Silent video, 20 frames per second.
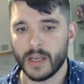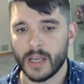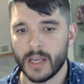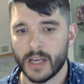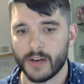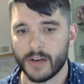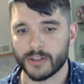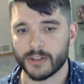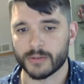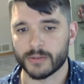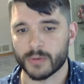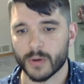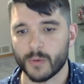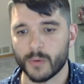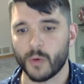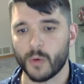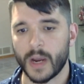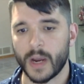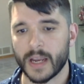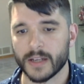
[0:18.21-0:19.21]
it would just be
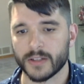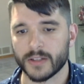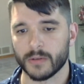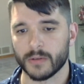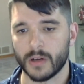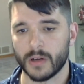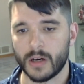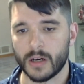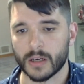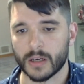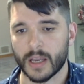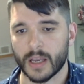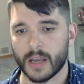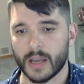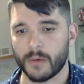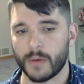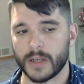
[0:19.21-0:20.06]
way too long and way too